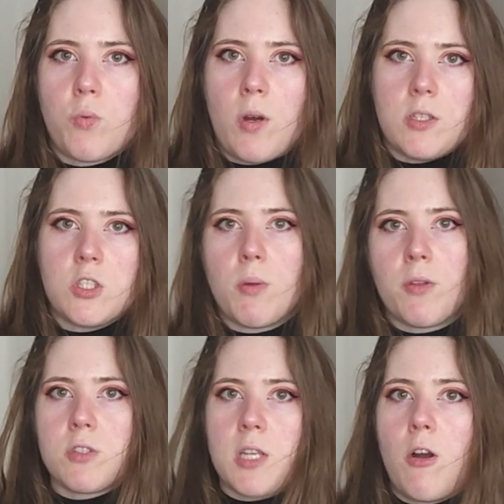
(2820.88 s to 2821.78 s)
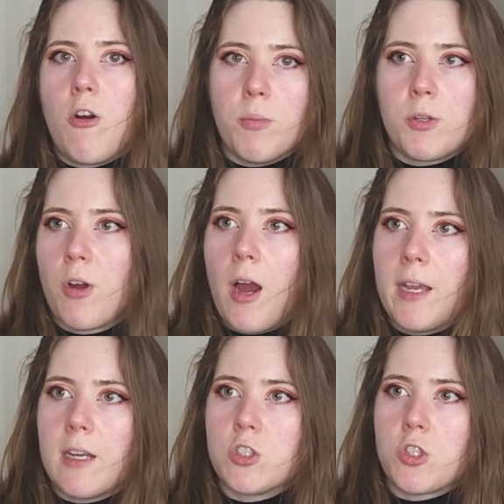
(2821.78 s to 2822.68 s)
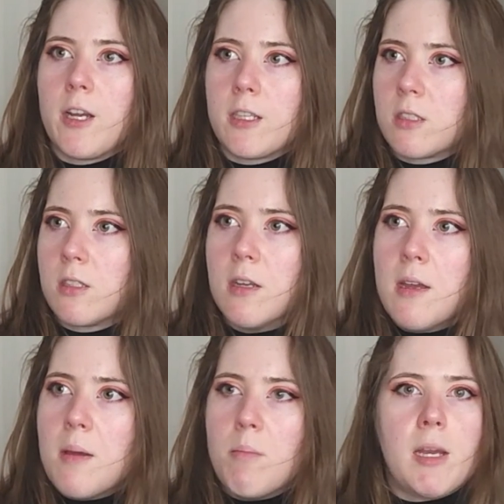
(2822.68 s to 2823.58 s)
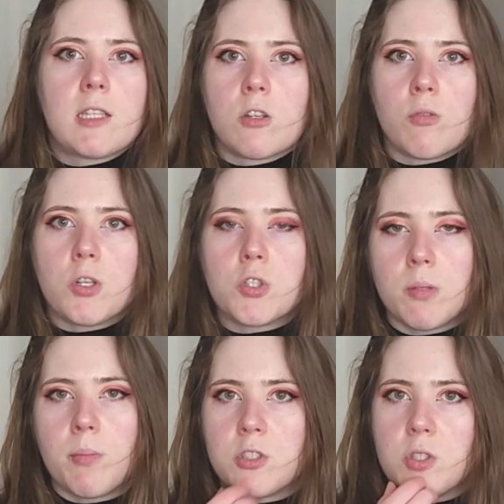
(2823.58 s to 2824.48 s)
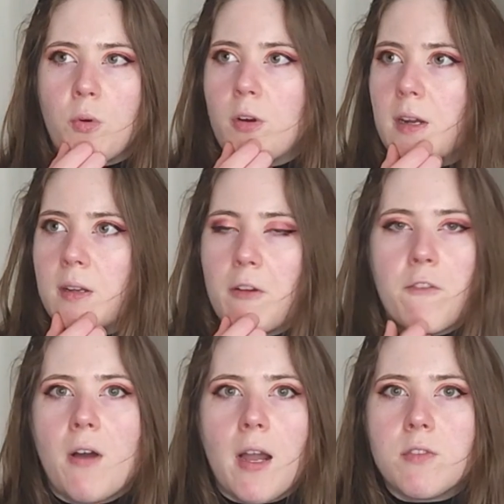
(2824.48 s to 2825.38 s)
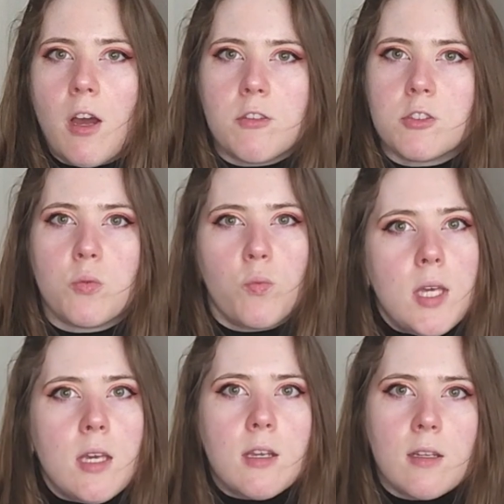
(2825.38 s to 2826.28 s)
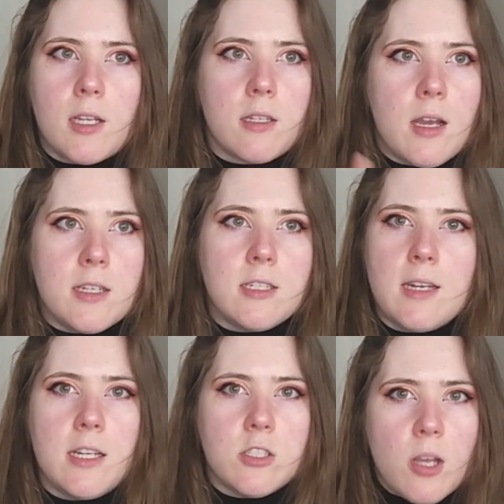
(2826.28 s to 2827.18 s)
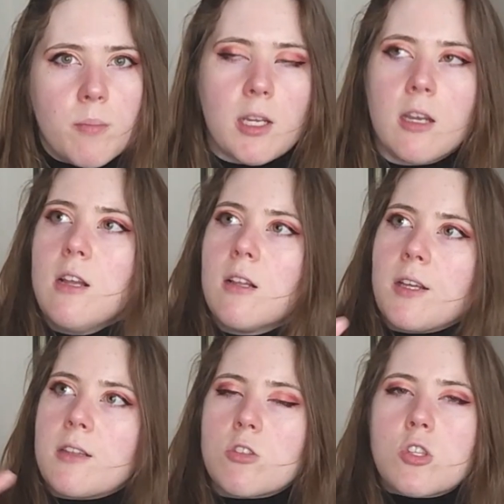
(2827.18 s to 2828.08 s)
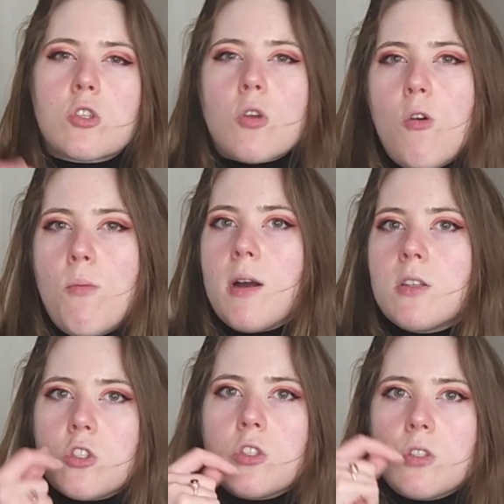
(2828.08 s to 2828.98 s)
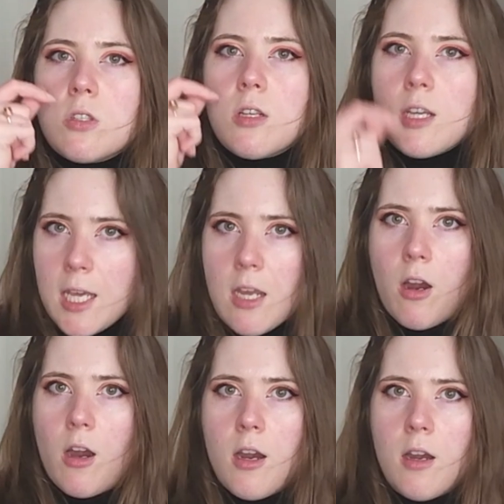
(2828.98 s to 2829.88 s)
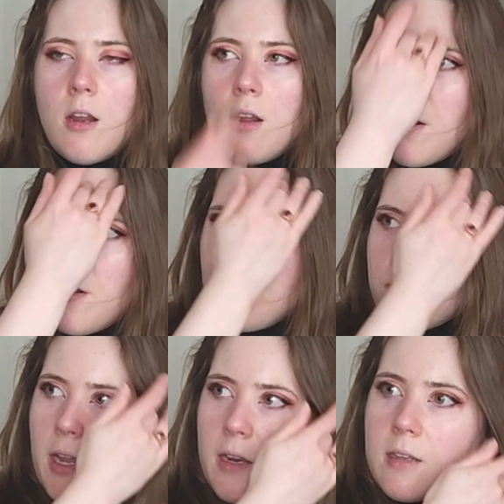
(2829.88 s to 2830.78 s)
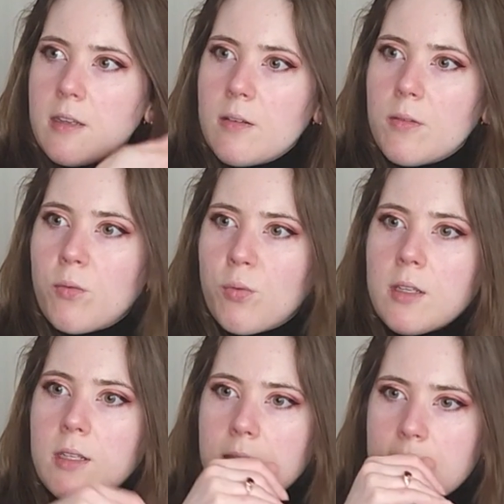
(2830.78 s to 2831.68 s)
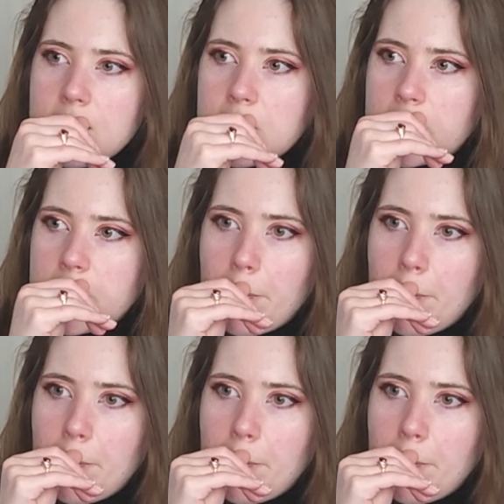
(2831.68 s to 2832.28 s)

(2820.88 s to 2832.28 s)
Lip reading: while his mother's at home crying and trying to make the grocery budget work on, like, $5 a week in, like, 1980 something. Like, there's so much here that really is